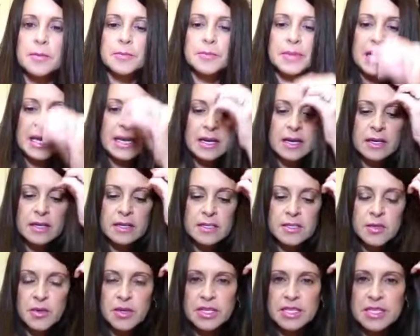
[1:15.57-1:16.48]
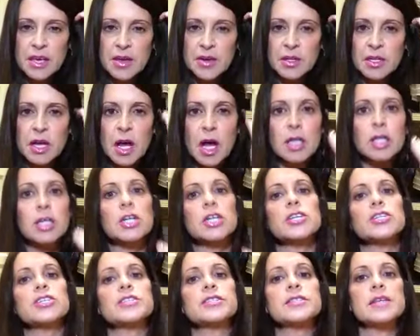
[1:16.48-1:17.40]
pink sort of subtle
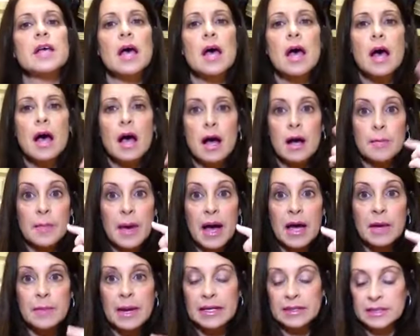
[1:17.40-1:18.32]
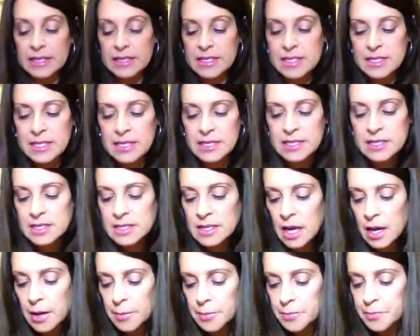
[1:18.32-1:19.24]
colors on my lids because
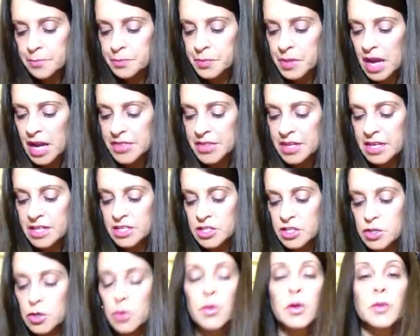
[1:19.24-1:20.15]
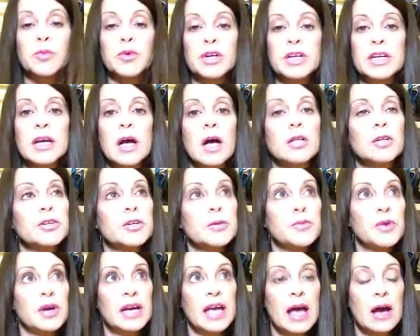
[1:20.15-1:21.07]
I think it's just a real pretty color to
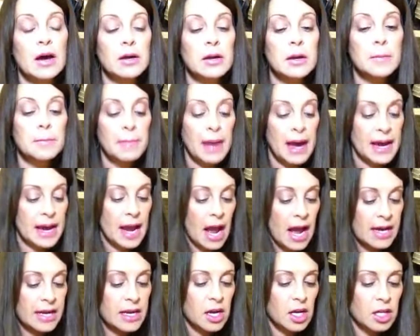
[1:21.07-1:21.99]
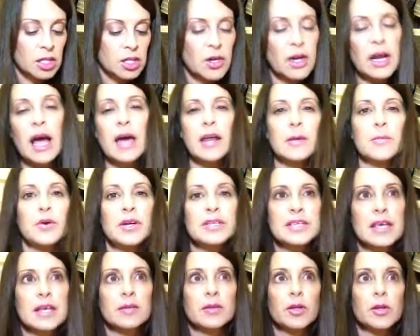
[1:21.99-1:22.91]
bring out my eye color. It kind of
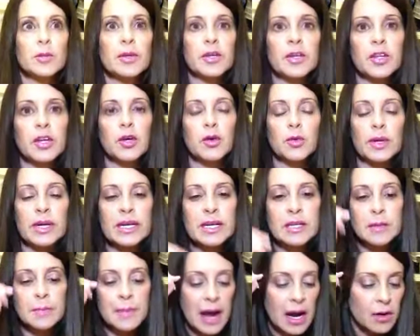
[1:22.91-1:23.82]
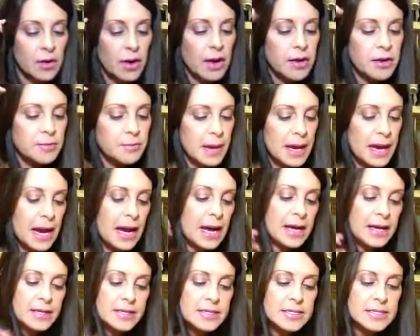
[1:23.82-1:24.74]
brings out a little bit of the green in the background of my
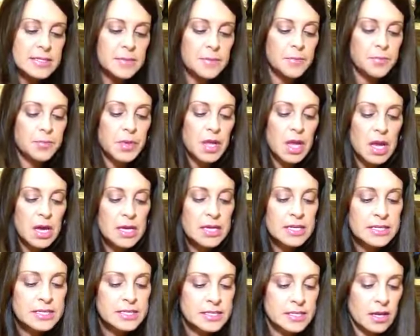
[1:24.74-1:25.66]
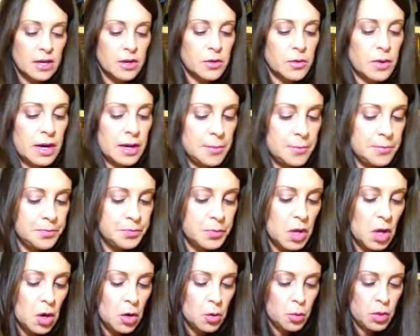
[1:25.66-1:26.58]
eyes. So
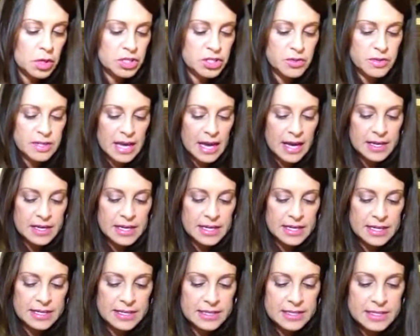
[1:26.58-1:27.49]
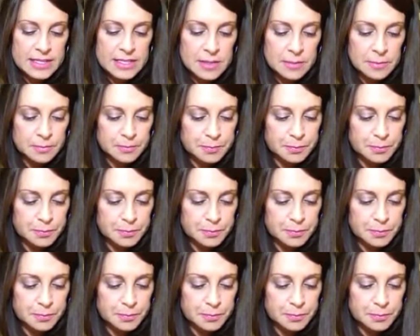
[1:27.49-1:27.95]
what you get is,